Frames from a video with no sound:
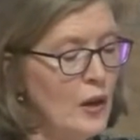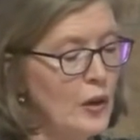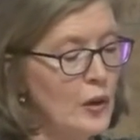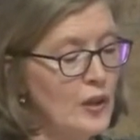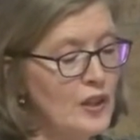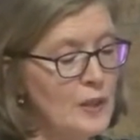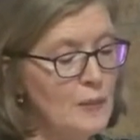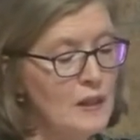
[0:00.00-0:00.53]

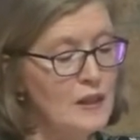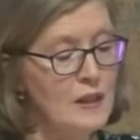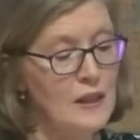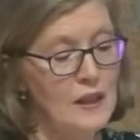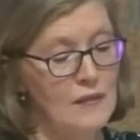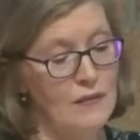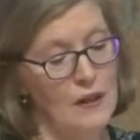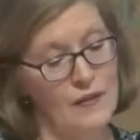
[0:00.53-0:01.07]
Christmas
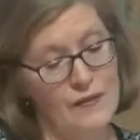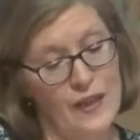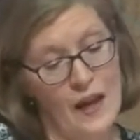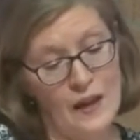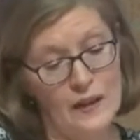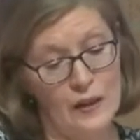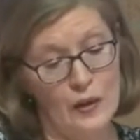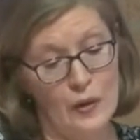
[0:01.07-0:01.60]
Eve of
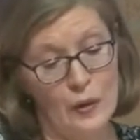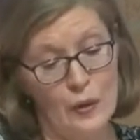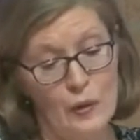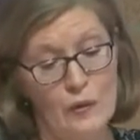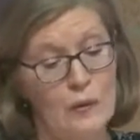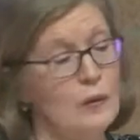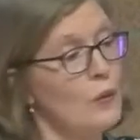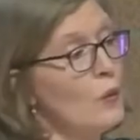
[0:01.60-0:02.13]
that year
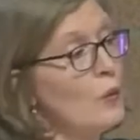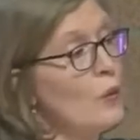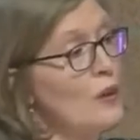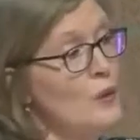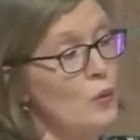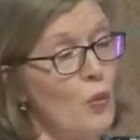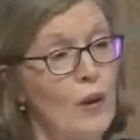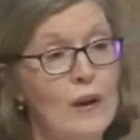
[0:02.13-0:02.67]

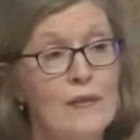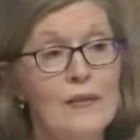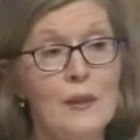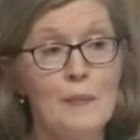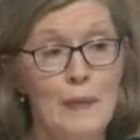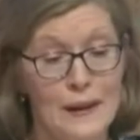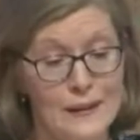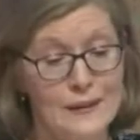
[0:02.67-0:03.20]
was one of
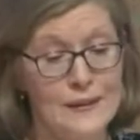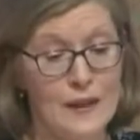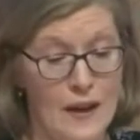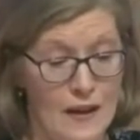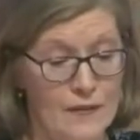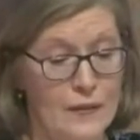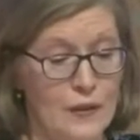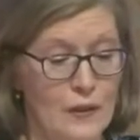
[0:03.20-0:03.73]
the best
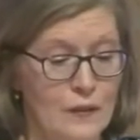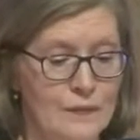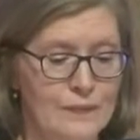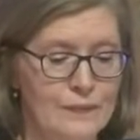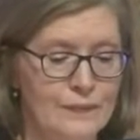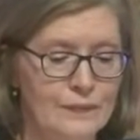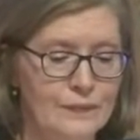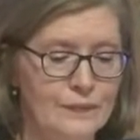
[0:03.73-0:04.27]
ever.
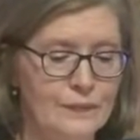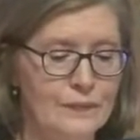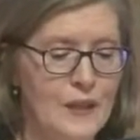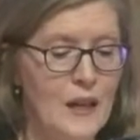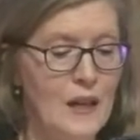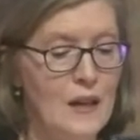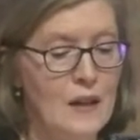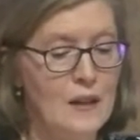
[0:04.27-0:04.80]

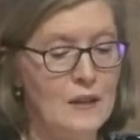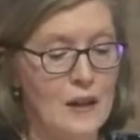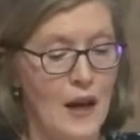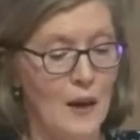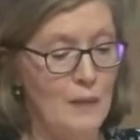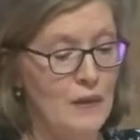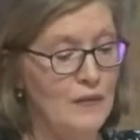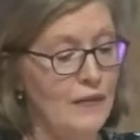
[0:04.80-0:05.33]

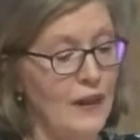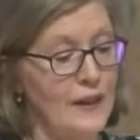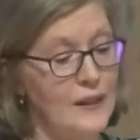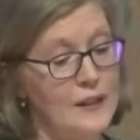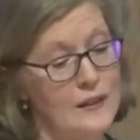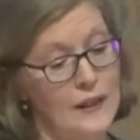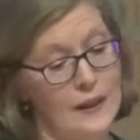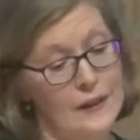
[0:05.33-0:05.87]
Tom
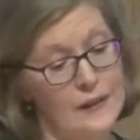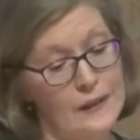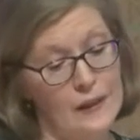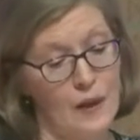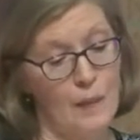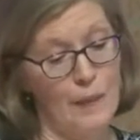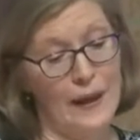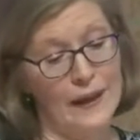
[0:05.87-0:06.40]
invited Nick to
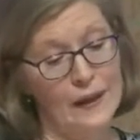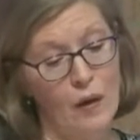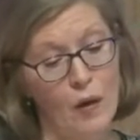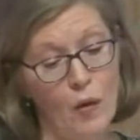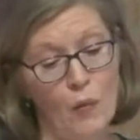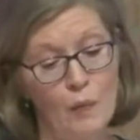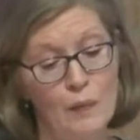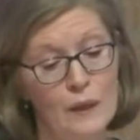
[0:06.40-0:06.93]
come back
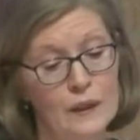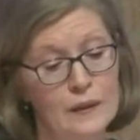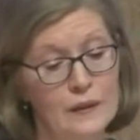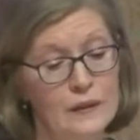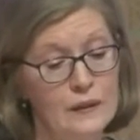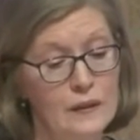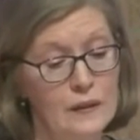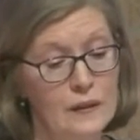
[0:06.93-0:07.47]
home.
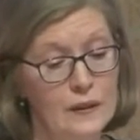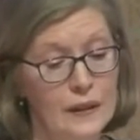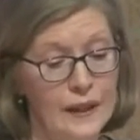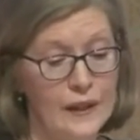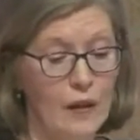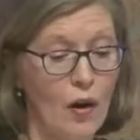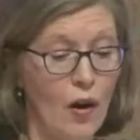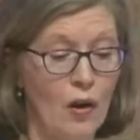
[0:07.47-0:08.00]

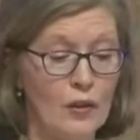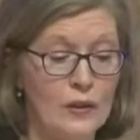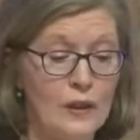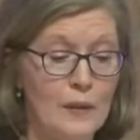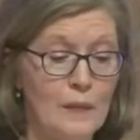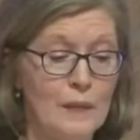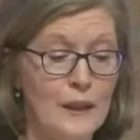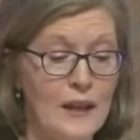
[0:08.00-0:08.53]
He called
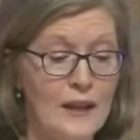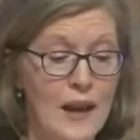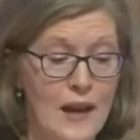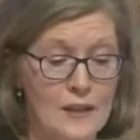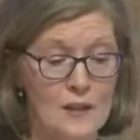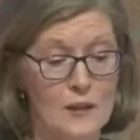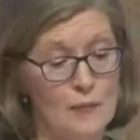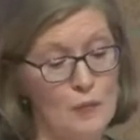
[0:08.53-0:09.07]
him and
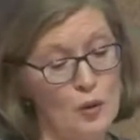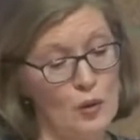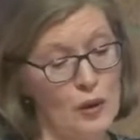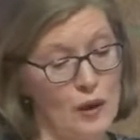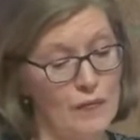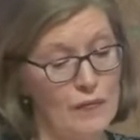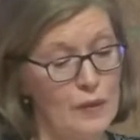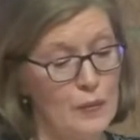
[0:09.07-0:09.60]
asked him to
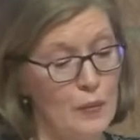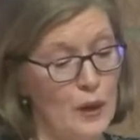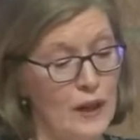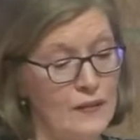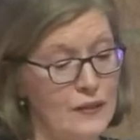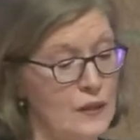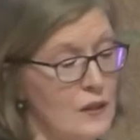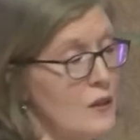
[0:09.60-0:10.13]
come for
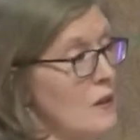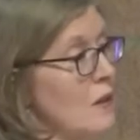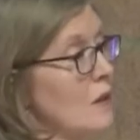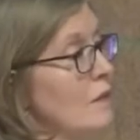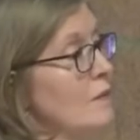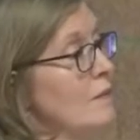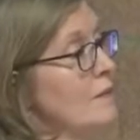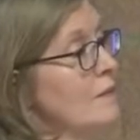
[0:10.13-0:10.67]
breakfast.
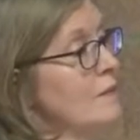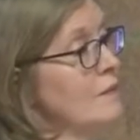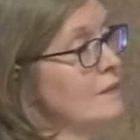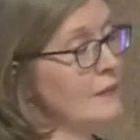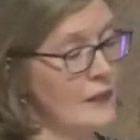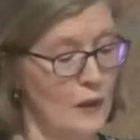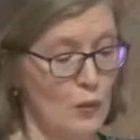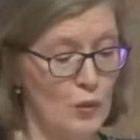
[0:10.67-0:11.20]

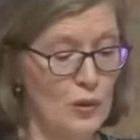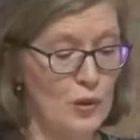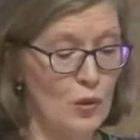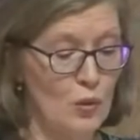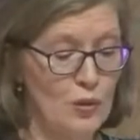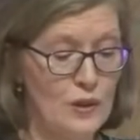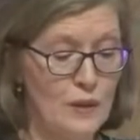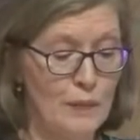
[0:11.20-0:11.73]
It was
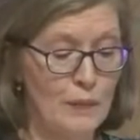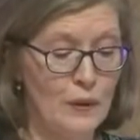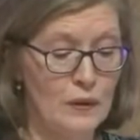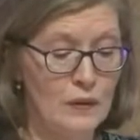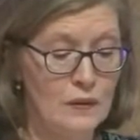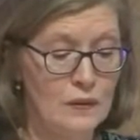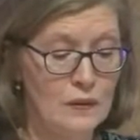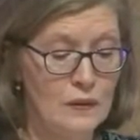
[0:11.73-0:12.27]
so
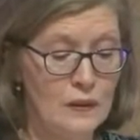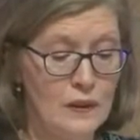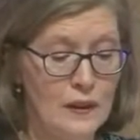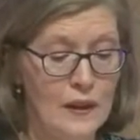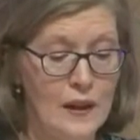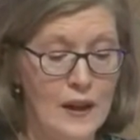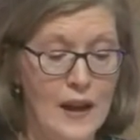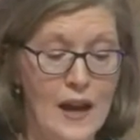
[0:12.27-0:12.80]
simple,
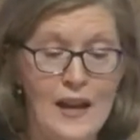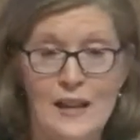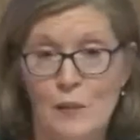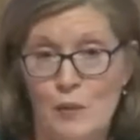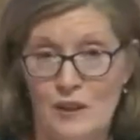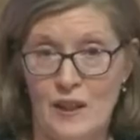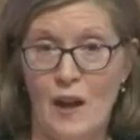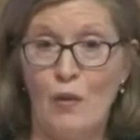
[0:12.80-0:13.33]
and it
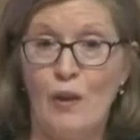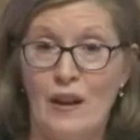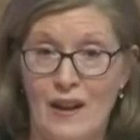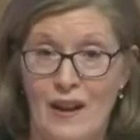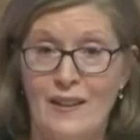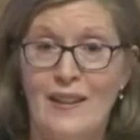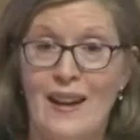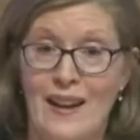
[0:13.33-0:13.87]
was how
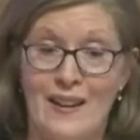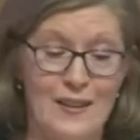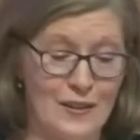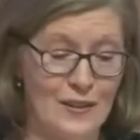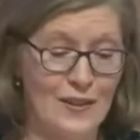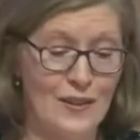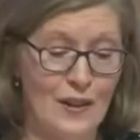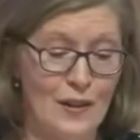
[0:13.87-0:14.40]
God had us
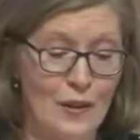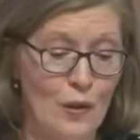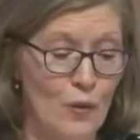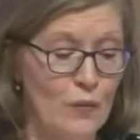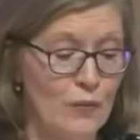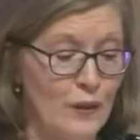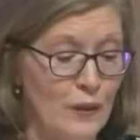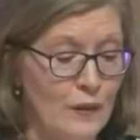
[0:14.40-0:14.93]
start
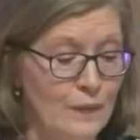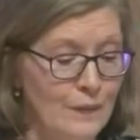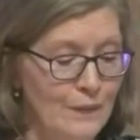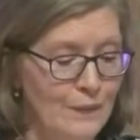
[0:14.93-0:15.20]
over.